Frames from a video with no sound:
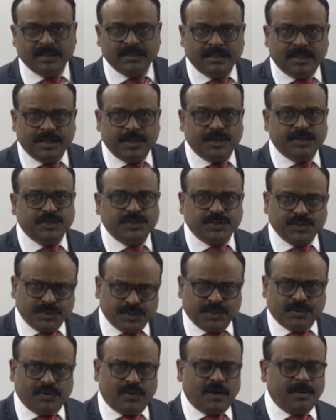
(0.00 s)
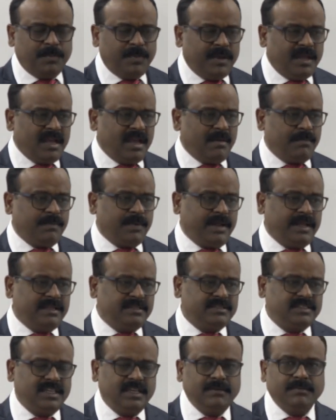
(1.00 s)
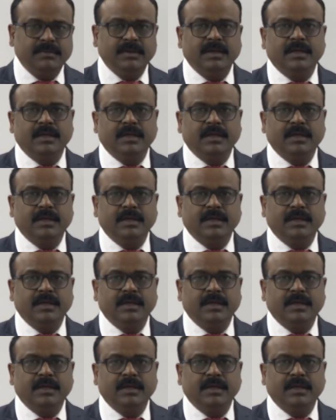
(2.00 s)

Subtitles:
they should not be apprehensive.